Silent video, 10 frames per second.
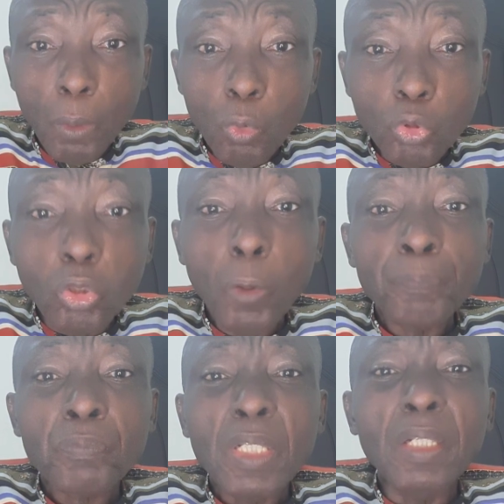
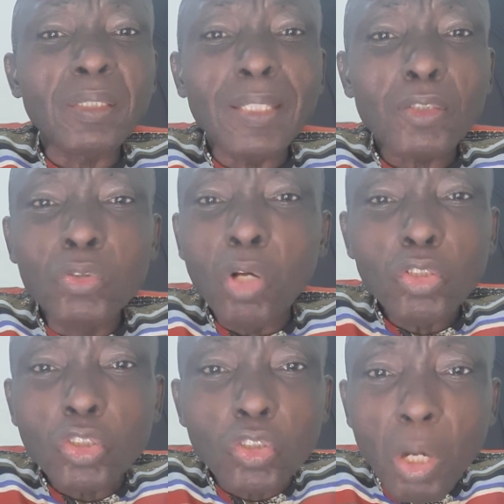So it is
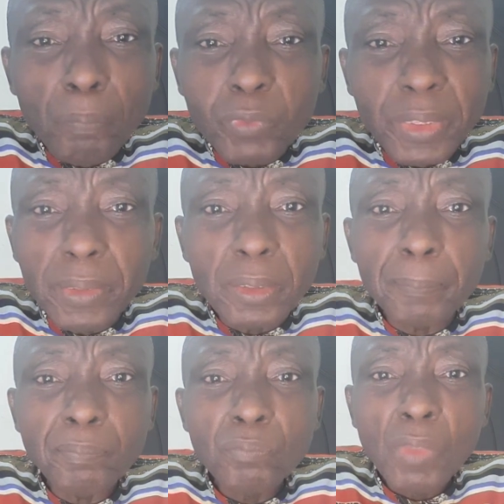not
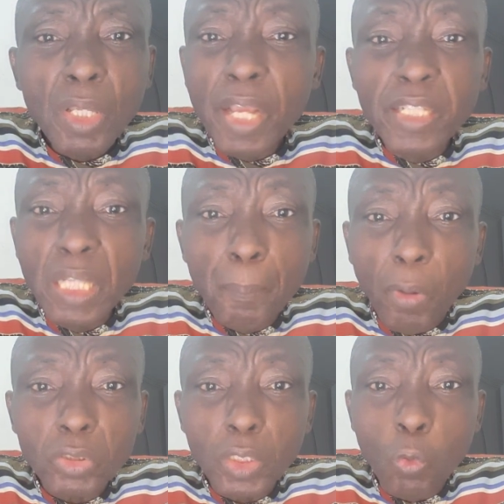something
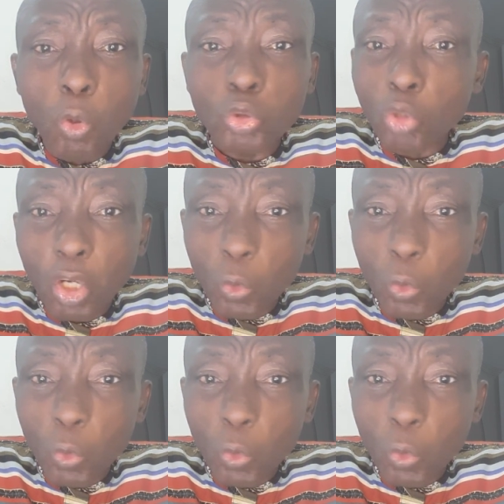anybody will toy